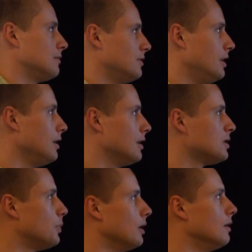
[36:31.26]
tedious,
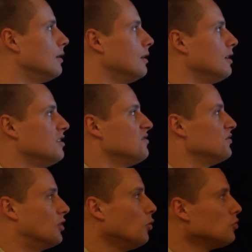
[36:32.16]
but
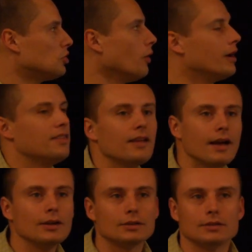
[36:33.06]
don't show anything
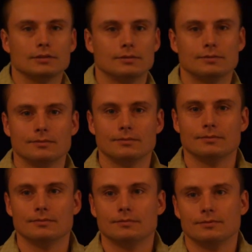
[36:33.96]
else.
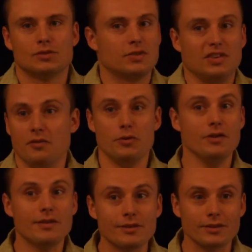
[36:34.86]
Just get rid
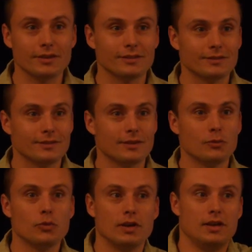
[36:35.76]
of everything.
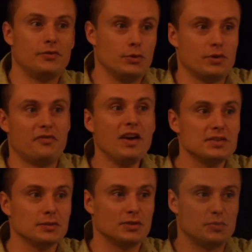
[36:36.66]
And if you were
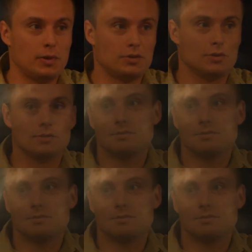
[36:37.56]
faced with this picture,